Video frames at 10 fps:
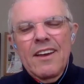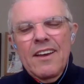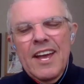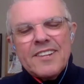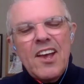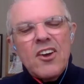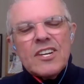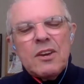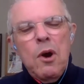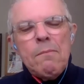it's
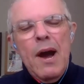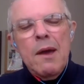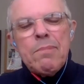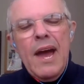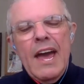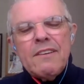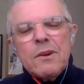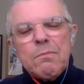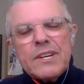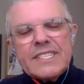only what my behavior
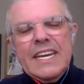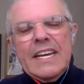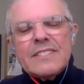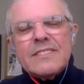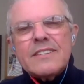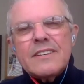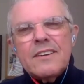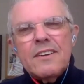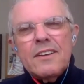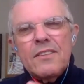predicts
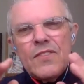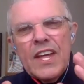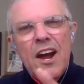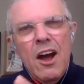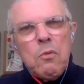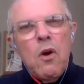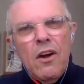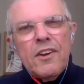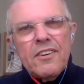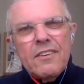that I
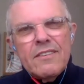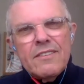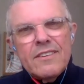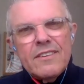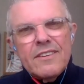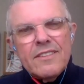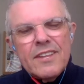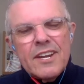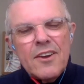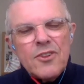want,
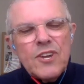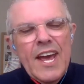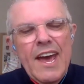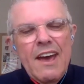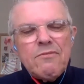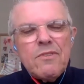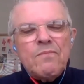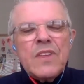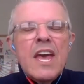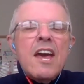that I should have.
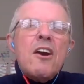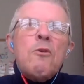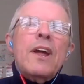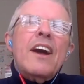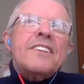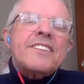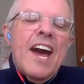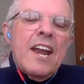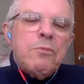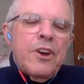When I
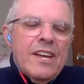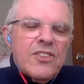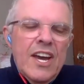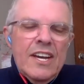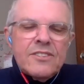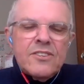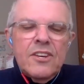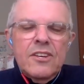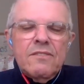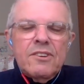started working at Charles
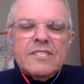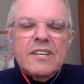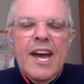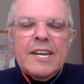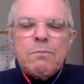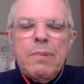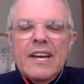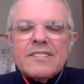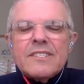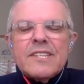Sturt University, I had to
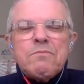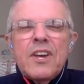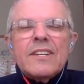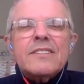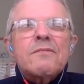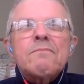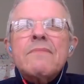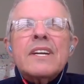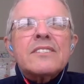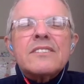pass a subject,
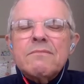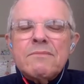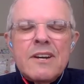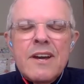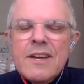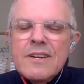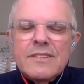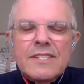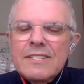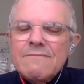much to my
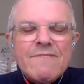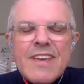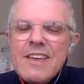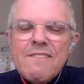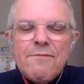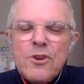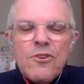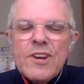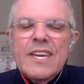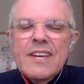
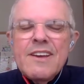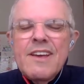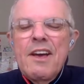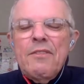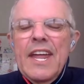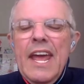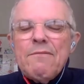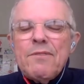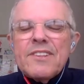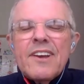fury, that
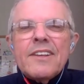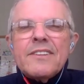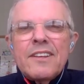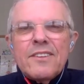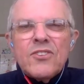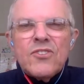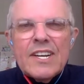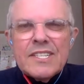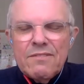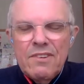emphasized
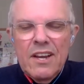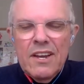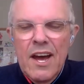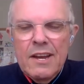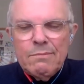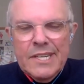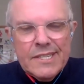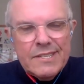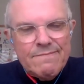constructive alignment.